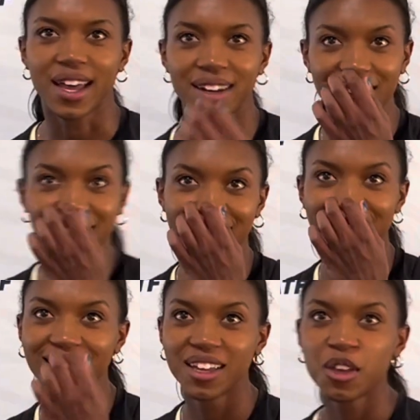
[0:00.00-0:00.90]
So since
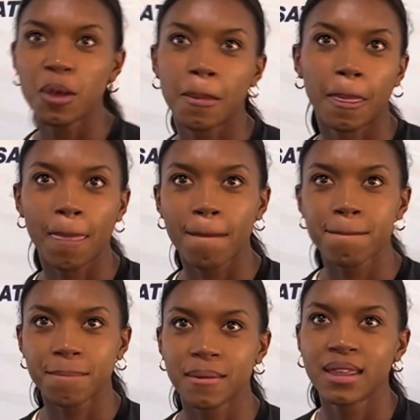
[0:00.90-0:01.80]
when? When did you start
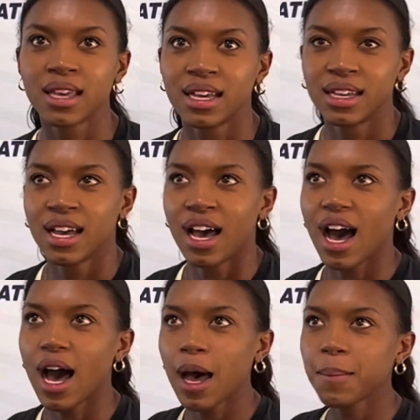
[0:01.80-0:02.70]
thinking win?
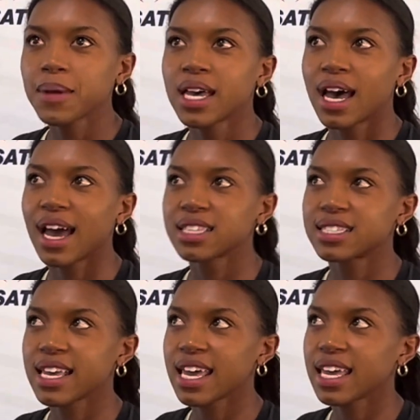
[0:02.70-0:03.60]
I'd
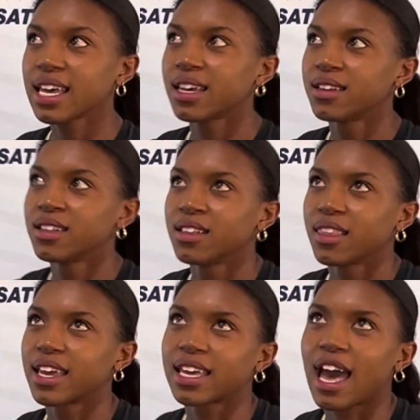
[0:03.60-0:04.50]
say,
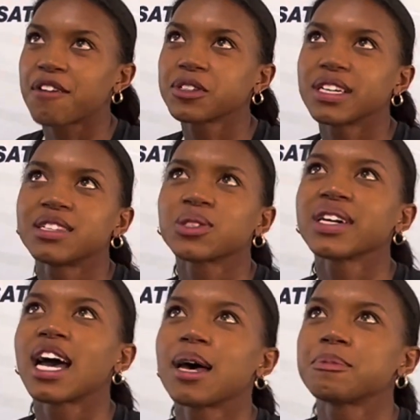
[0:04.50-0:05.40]
like, after
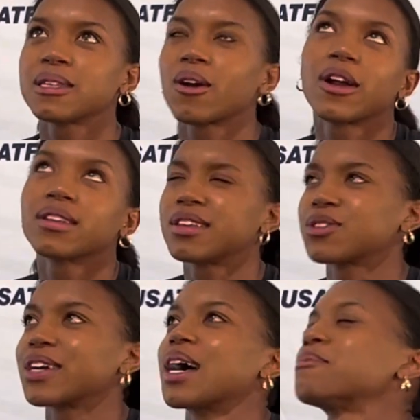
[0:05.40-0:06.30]
indoor heps, or
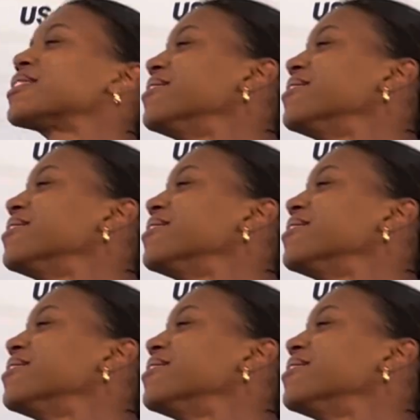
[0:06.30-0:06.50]
indoor heps.